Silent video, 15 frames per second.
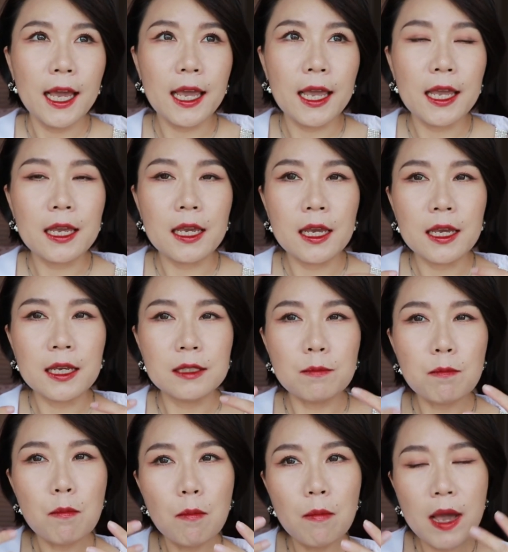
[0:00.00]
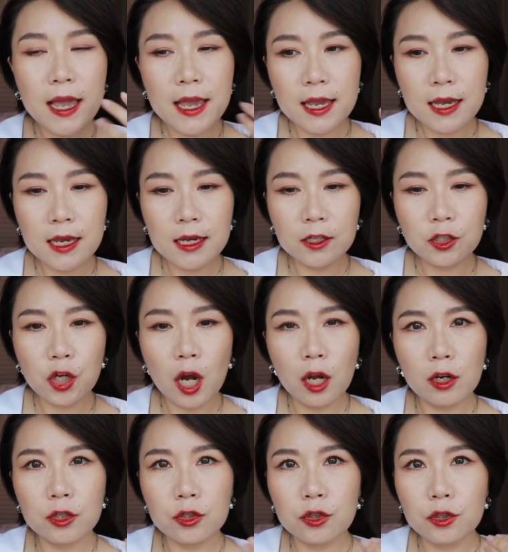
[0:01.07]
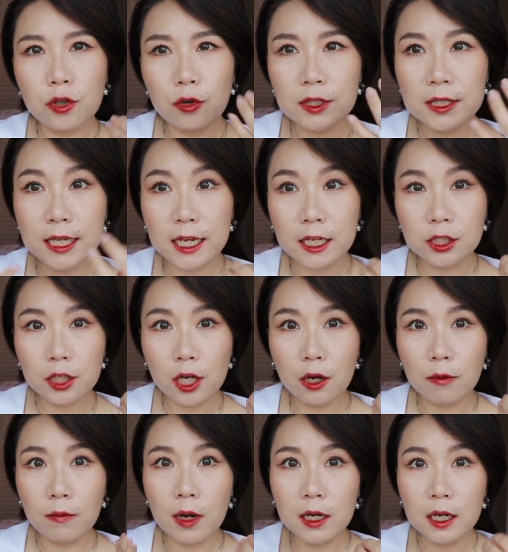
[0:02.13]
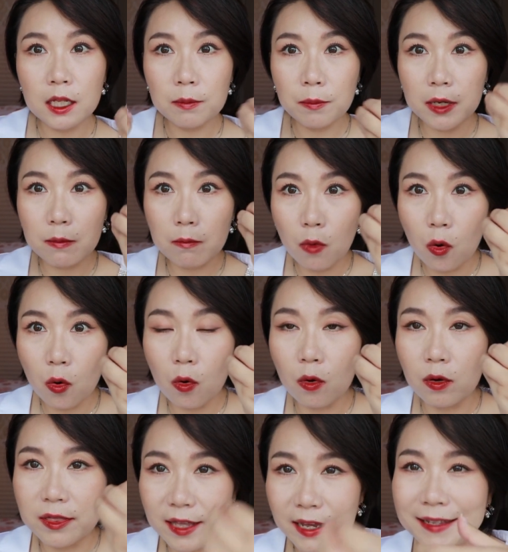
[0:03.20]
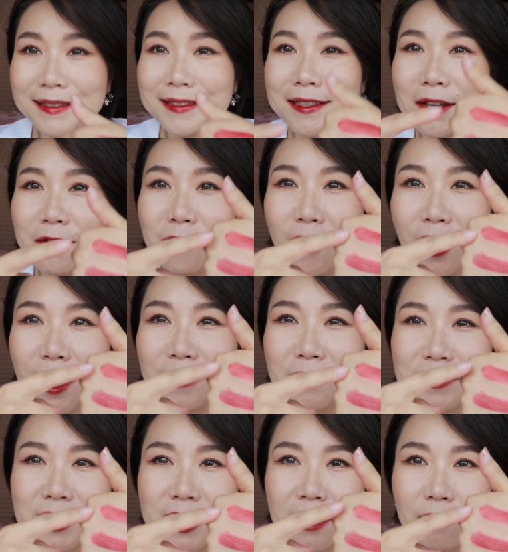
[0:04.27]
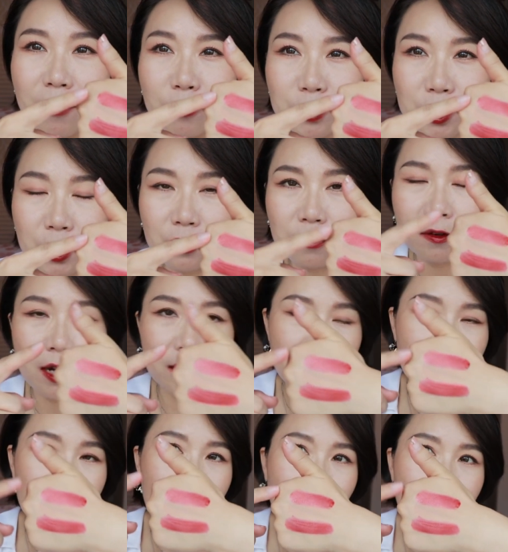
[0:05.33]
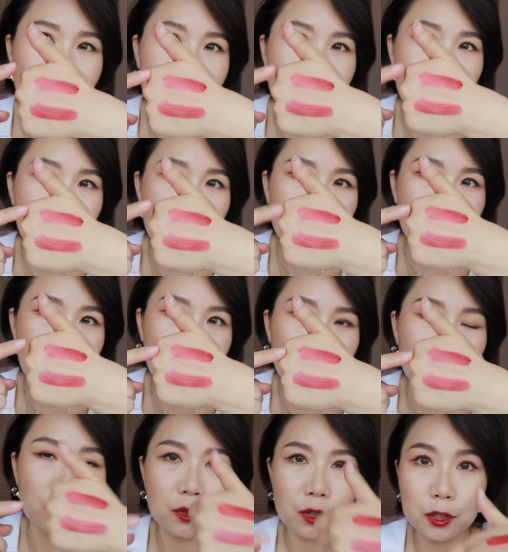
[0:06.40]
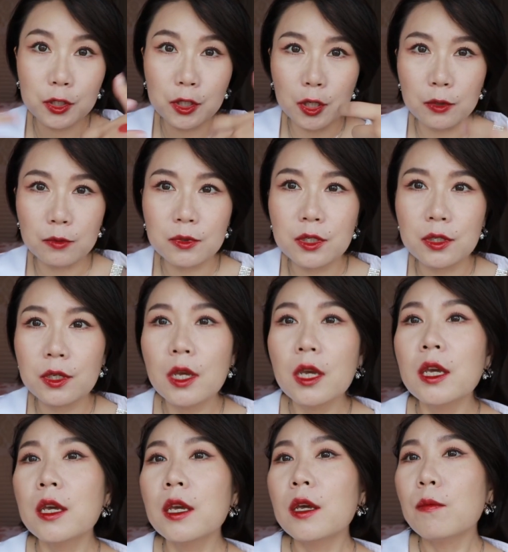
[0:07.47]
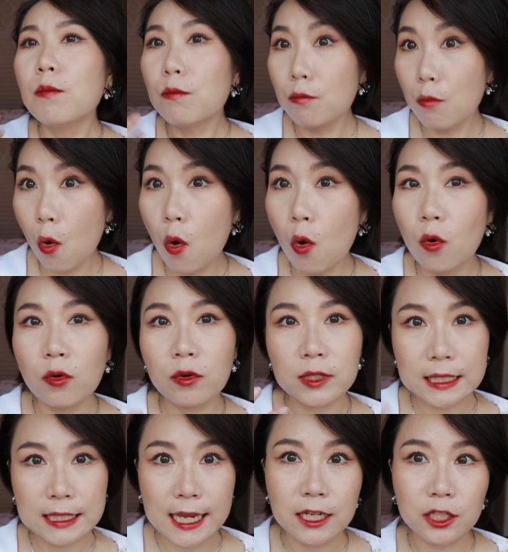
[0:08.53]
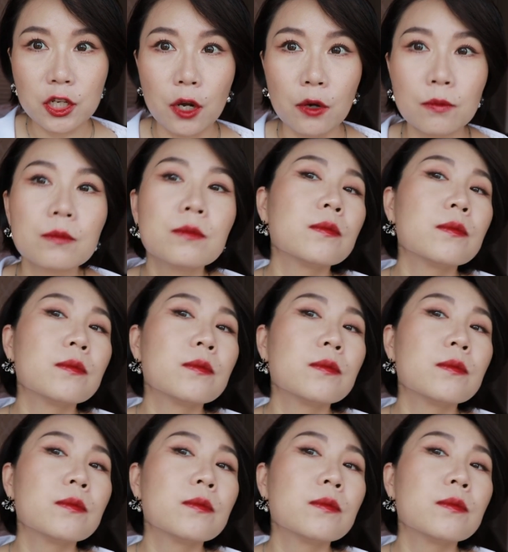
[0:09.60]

it may challenge your skin tone a little bit more than the 502. I think 502 would suit more skin tone.